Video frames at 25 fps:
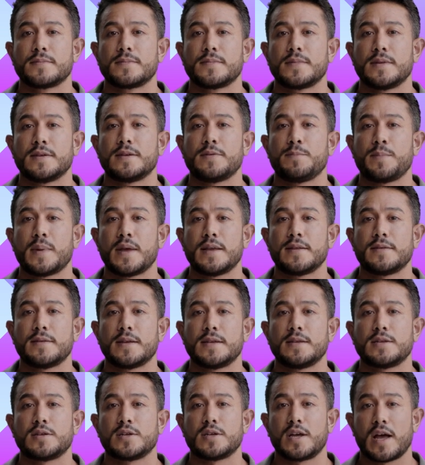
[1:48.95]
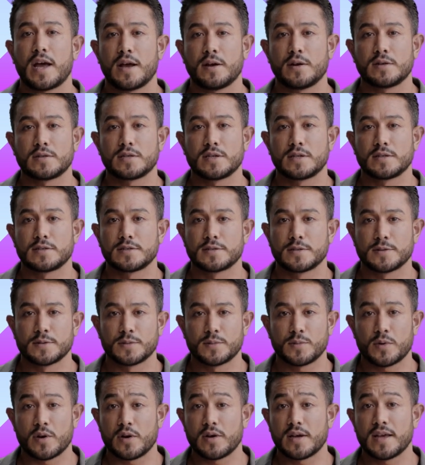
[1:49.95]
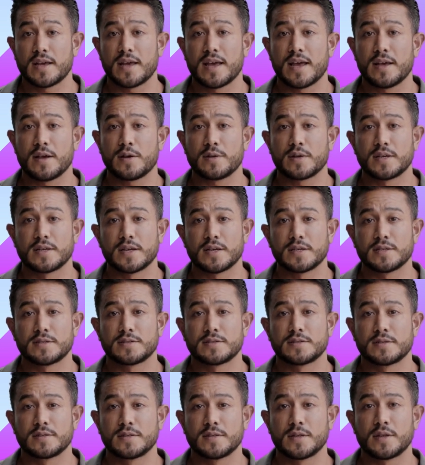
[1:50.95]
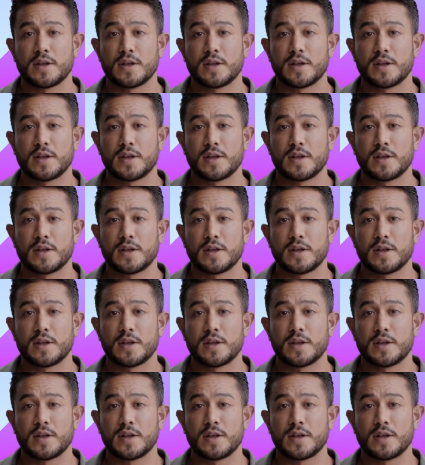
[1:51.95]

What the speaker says: Despite these challenges, learning analytics,